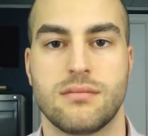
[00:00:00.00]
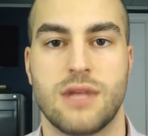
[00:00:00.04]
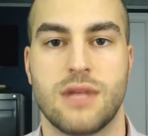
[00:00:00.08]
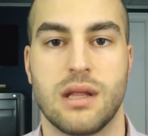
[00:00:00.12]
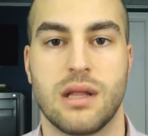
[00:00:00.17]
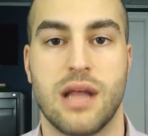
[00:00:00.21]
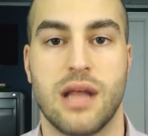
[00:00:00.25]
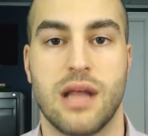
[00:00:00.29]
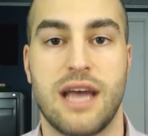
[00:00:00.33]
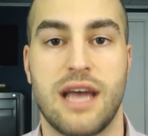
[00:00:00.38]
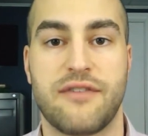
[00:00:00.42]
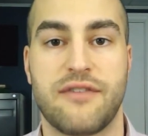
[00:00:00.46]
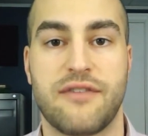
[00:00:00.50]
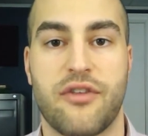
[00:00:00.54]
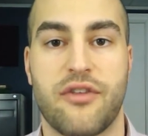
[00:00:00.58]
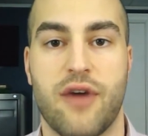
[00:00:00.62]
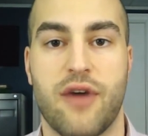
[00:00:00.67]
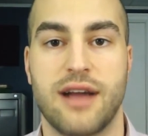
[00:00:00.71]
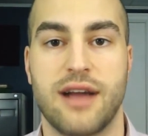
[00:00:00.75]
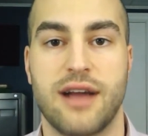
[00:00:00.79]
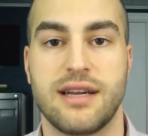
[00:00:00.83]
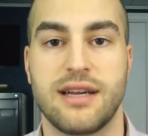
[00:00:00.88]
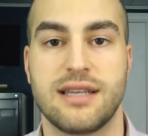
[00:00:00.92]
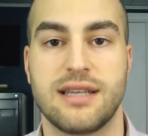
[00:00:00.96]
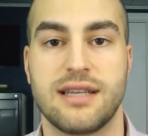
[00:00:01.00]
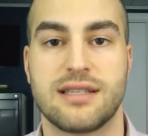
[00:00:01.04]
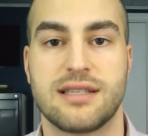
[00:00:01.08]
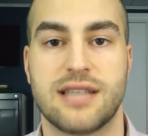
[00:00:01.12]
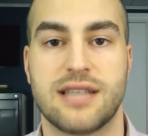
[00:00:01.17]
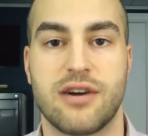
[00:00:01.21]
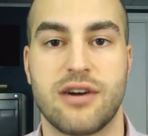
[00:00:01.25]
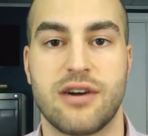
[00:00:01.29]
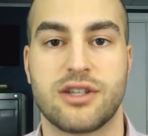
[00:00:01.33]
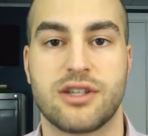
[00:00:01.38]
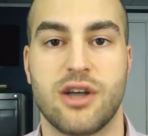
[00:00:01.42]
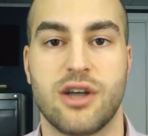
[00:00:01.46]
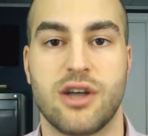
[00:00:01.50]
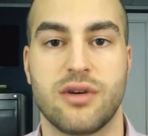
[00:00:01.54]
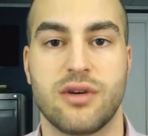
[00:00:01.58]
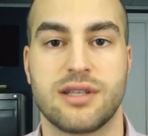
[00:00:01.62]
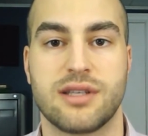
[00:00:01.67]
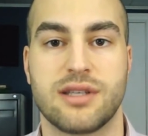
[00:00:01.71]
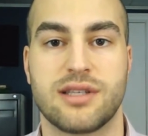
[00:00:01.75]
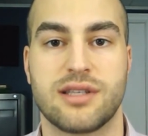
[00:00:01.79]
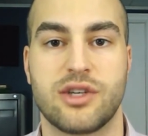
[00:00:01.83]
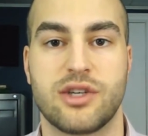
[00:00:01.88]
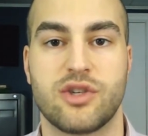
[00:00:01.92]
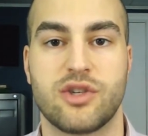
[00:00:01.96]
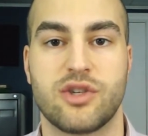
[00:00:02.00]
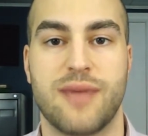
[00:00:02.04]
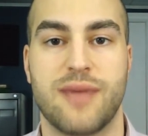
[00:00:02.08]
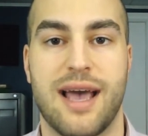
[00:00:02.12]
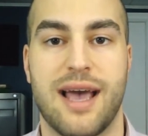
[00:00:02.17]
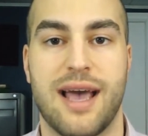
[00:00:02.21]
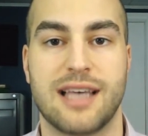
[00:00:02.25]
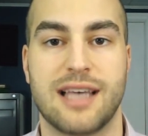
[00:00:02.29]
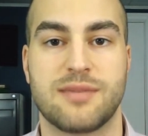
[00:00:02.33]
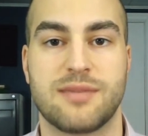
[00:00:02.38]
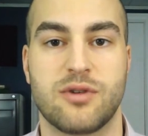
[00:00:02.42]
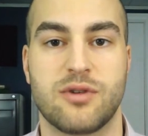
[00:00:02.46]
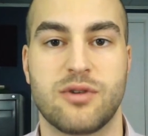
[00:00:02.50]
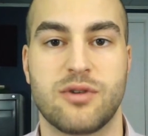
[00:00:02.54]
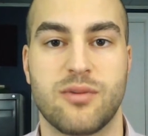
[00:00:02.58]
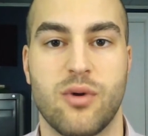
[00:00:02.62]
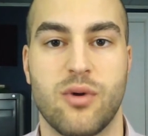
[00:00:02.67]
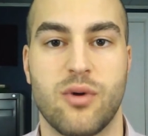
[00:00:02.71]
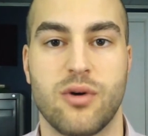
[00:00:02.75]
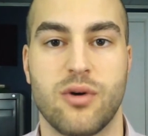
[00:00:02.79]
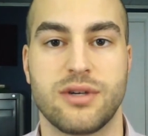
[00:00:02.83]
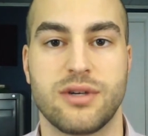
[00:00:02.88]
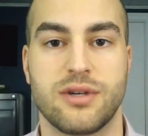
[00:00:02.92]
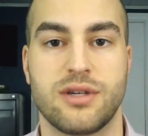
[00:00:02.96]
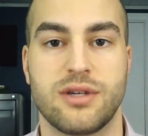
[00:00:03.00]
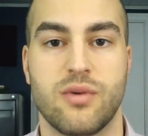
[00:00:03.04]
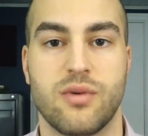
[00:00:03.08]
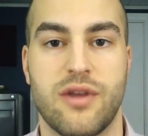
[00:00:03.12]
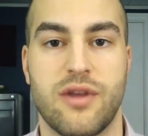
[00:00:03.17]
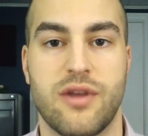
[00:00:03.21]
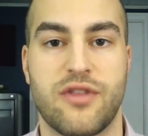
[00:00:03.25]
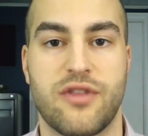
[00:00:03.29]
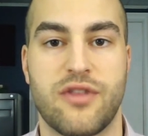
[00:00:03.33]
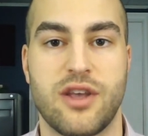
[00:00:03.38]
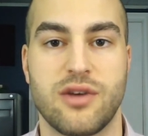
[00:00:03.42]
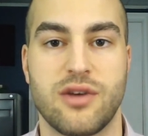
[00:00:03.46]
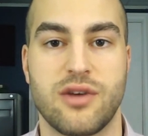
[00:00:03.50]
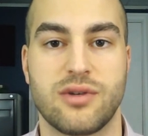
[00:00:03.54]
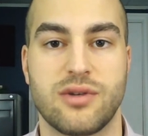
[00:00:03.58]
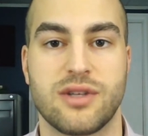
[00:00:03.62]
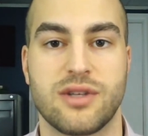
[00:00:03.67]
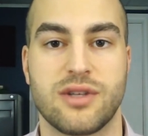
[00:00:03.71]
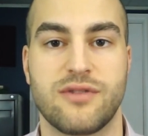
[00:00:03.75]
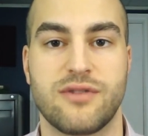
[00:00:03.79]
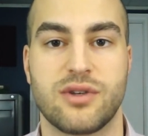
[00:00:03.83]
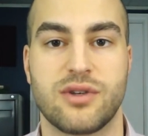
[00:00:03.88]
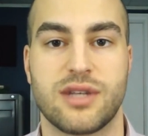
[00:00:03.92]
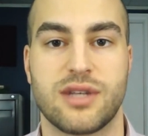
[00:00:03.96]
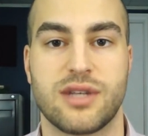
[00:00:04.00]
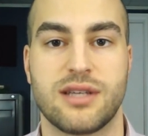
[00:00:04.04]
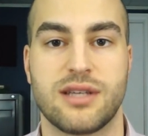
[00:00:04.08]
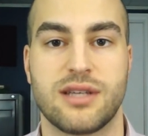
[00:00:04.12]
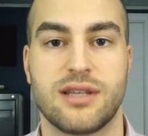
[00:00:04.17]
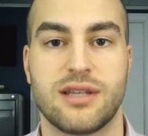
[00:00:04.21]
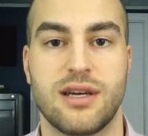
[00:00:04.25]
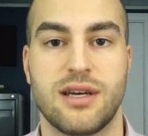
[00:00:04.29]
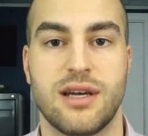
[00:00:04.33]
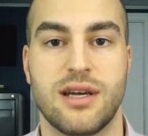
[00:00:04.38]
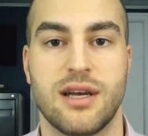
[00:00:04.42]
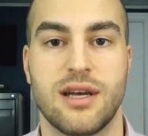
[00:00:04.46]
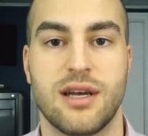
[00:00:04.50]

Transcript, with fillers: Life threatening serotonin syndrome has been reported with the use of Nucynta.